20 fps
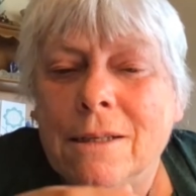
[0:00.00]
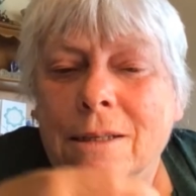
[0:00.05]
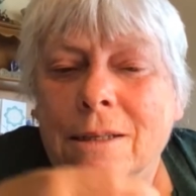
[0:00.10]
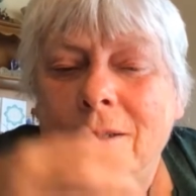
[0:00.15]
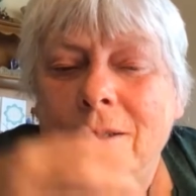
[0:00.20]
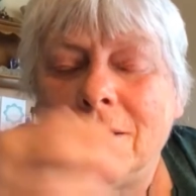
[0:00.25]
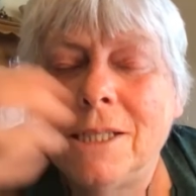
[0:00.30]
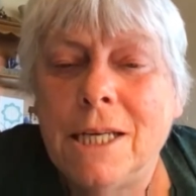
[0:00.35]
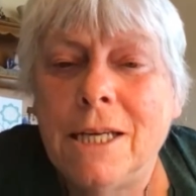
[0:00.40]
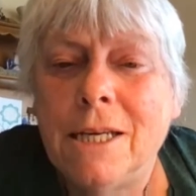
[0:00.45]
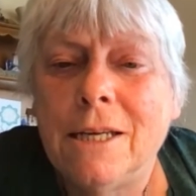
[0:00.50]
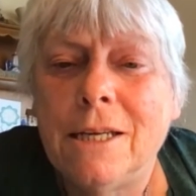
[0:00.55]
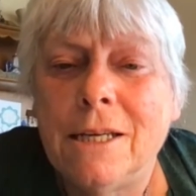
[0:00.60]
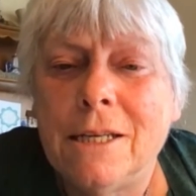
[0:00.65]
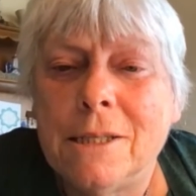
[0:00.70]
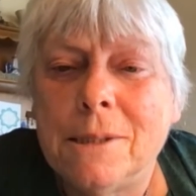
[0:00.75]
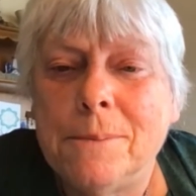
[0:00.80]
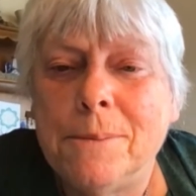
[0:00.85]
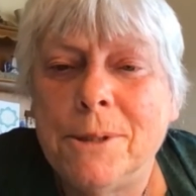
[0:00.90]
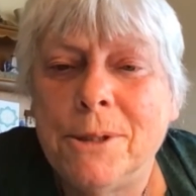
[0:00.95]
take
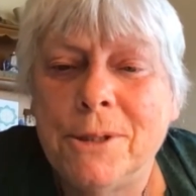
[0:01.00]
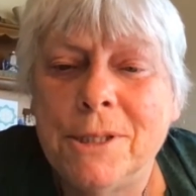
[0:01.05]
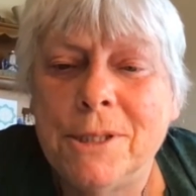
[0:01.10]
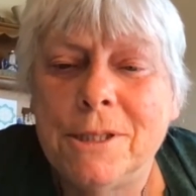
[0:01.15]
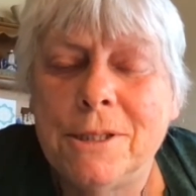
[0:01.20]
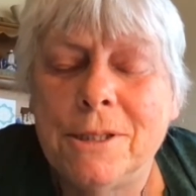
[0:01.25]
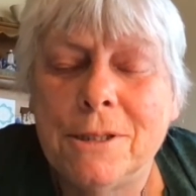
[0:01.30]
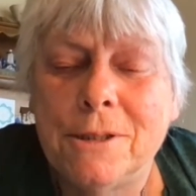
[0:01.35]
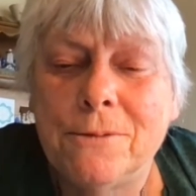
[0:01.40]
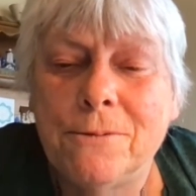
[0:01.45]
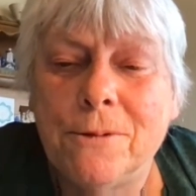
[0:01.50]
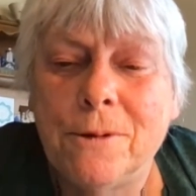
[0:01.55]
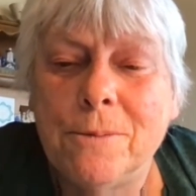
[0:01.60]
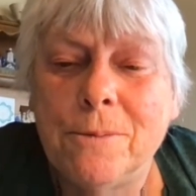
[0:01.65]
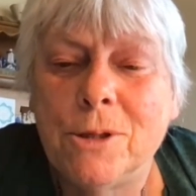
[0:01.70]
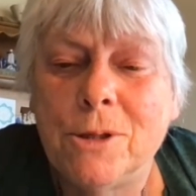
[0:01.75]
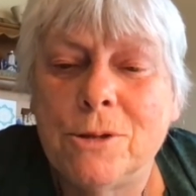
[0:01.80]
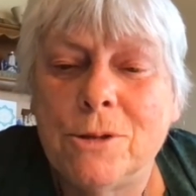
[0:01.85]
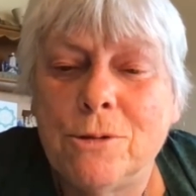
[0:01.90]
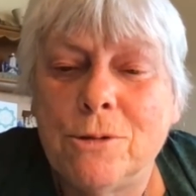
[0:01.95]
experiences from
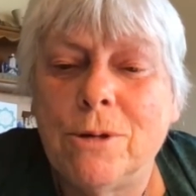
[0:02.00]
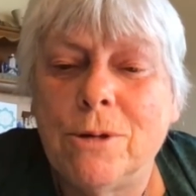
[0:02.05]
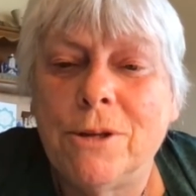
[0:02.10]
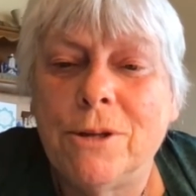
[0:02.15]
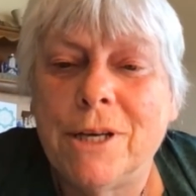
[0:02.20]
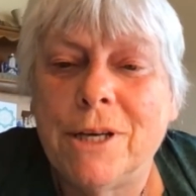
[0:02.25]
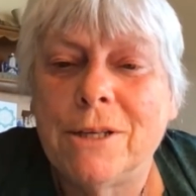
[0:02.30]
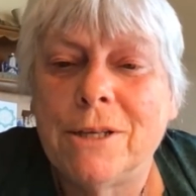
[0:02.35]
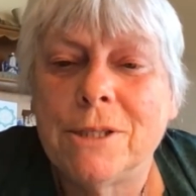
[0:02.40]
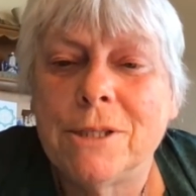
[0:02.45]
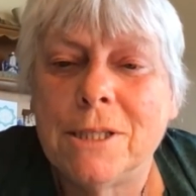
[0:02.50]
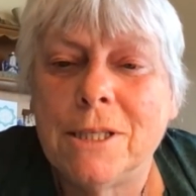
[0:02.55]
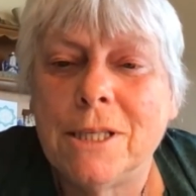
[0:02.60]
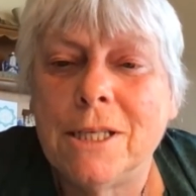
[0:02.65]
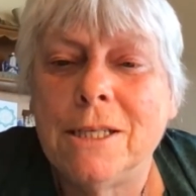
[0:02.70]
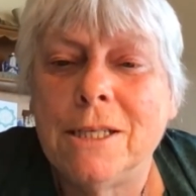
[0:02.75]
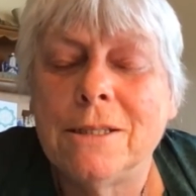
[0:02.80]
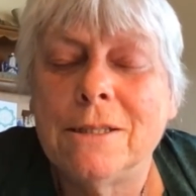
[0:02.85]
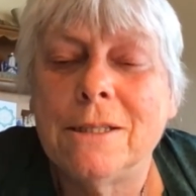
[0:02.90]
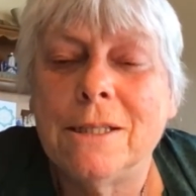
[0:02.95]
those 12th house
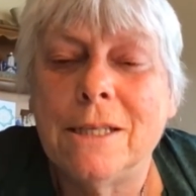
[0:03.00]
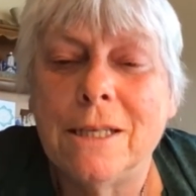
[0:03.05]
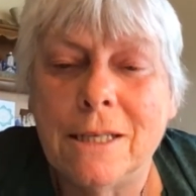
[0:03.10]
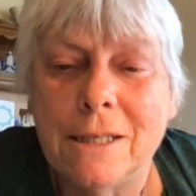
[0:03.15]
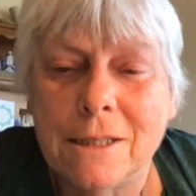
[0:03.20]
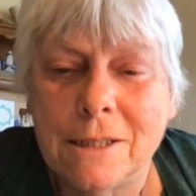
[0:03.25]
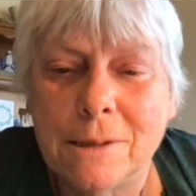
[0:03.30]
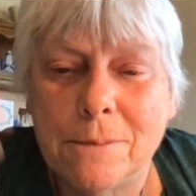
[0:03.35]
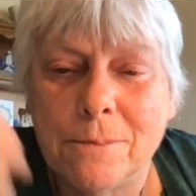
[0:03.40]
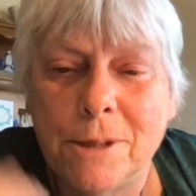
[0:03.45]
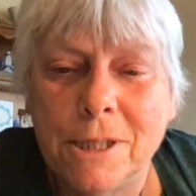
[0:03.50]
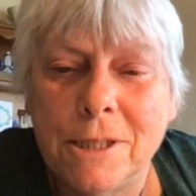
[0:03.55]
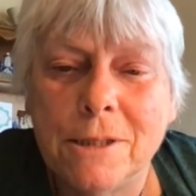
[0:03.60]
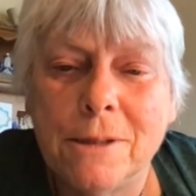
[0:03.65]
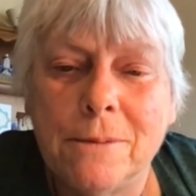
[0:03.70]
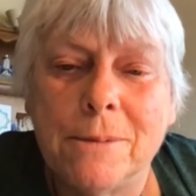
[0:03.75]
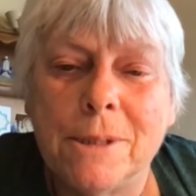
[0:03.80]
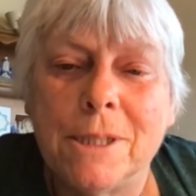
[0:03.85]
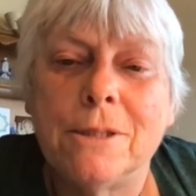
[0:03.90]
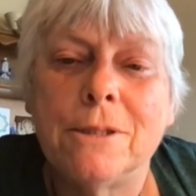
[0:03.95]
things and express
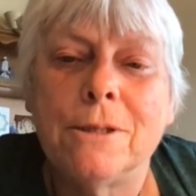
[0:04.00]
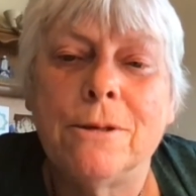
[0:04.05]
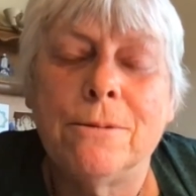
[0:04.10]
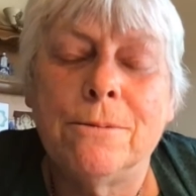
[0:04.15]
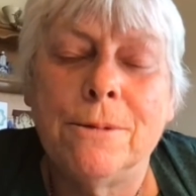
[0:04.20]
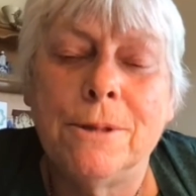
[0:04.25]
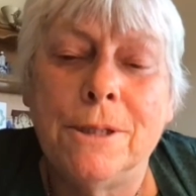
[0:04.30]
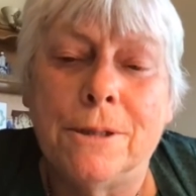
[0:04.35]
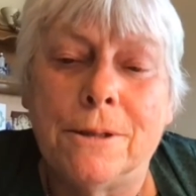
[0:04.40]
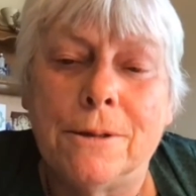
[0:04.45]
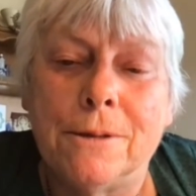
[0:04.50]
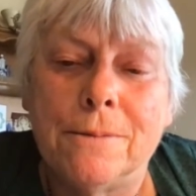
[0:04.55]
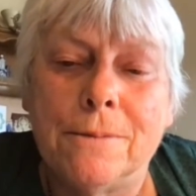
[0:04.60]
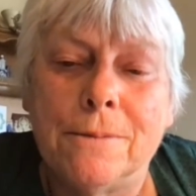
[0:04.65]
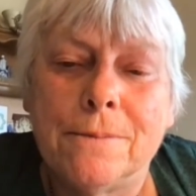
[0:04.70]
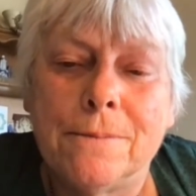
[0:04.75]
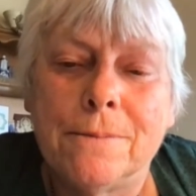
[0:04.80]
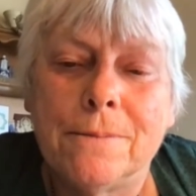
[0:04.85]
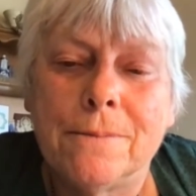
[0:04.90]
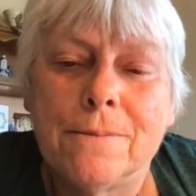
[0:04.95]
them in his career
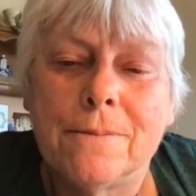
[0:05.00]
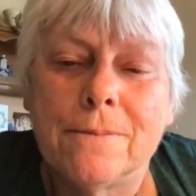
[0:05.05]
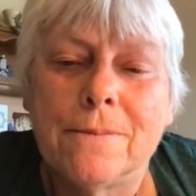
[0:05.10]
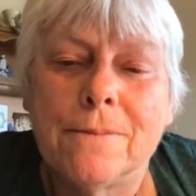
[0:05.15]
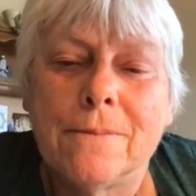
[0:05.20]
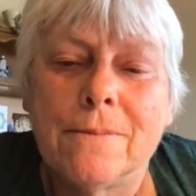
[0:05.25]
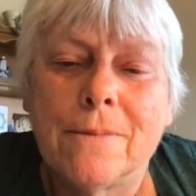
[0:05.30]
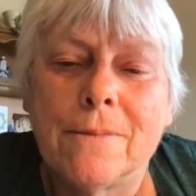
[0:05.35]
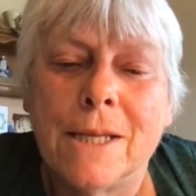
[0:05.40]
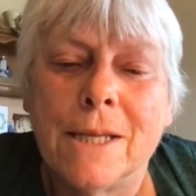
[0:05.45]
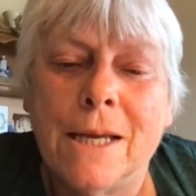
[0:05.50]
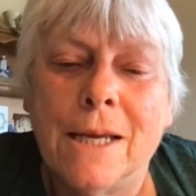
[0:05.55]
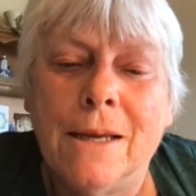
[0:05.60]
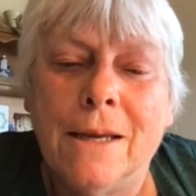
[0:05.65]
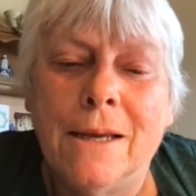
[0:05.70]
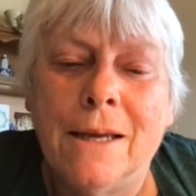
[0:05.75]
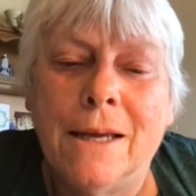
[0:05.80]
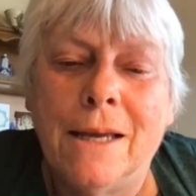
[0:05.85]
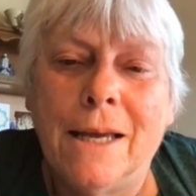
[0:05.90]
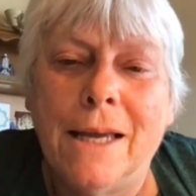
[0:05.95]

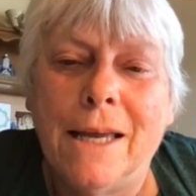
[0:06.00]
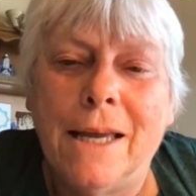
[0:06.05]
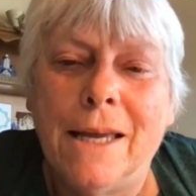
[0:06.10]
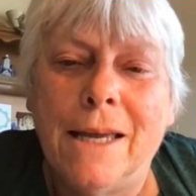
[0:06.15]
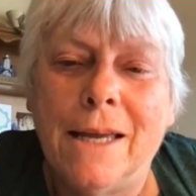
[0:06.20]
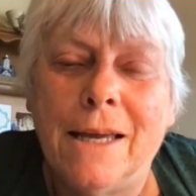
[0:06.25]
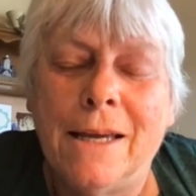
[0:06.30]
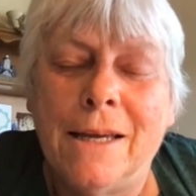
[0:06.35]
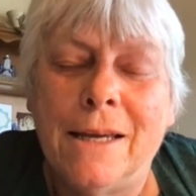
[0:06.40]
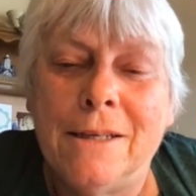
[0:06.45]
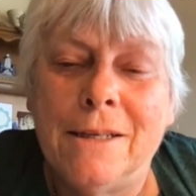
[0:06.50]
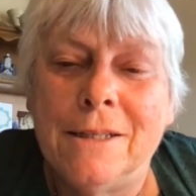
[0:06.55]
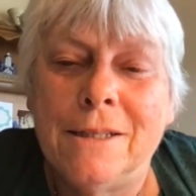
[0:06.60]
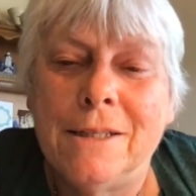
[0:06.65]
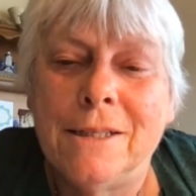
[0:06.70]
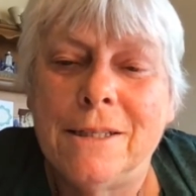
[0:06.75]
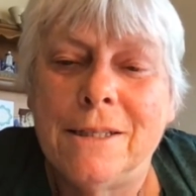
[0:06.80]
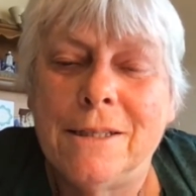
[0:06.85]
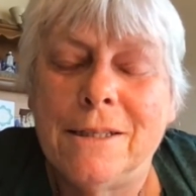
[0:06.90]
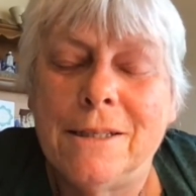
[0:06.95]

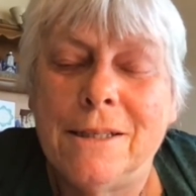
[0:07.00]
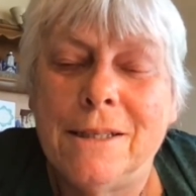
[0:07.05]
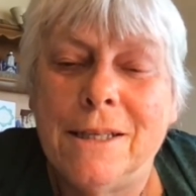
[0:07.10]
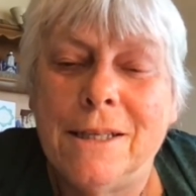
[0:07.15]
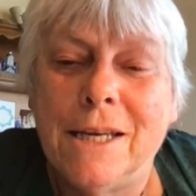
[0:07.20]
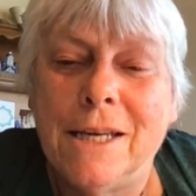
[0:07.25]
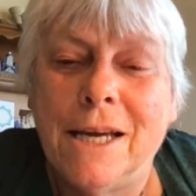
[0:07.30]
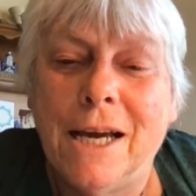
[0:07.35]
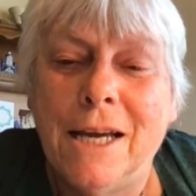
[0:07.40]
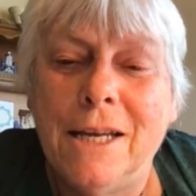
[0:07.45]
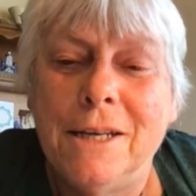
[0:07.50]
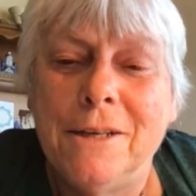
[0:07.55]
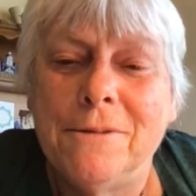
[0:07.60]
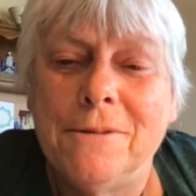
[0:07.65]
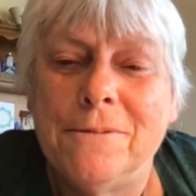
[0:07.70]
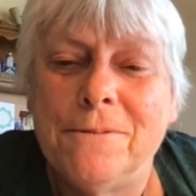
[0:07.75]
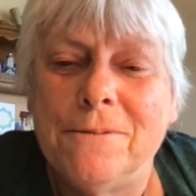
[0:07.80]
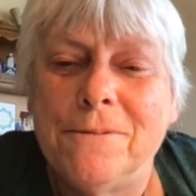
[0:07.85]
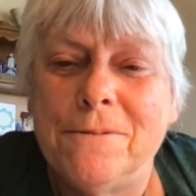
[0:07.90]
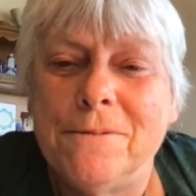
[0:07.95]
and he kind
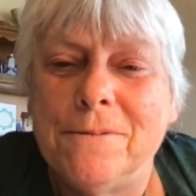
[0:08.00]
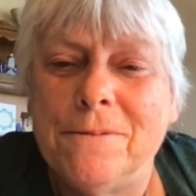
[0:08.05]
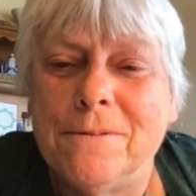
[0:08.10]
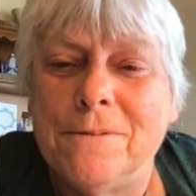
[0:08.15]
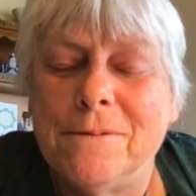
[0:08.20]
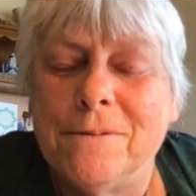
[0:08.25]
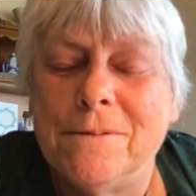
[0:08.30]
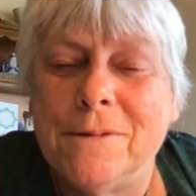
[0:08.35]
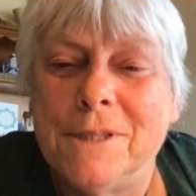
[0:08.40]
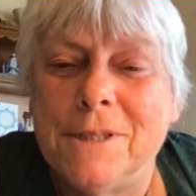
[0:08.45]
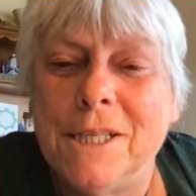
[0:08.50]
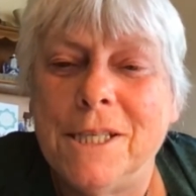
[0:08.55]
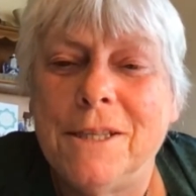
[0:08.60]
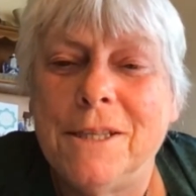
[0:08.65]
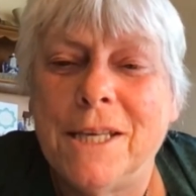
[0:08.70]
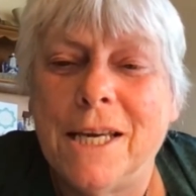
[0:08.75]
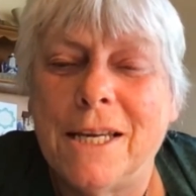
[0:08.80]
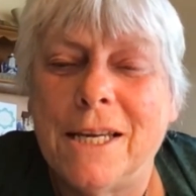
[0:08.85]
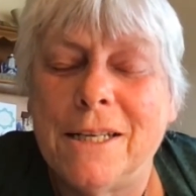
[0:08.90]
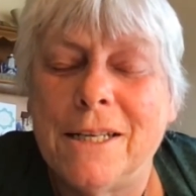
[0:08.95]
of did
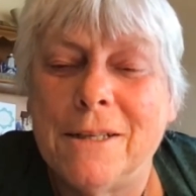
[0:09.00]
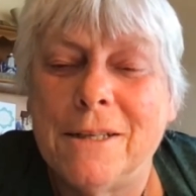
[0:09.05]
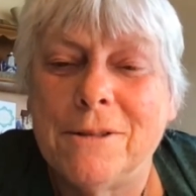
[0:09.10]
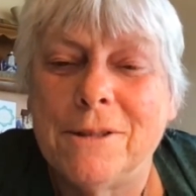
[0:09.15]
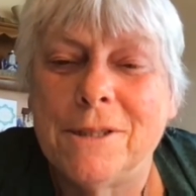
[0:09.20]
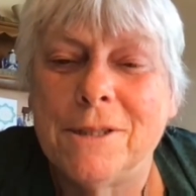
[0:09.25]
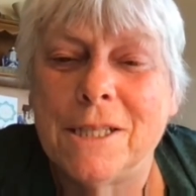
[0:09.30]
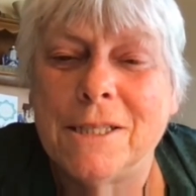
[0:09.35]
that and as i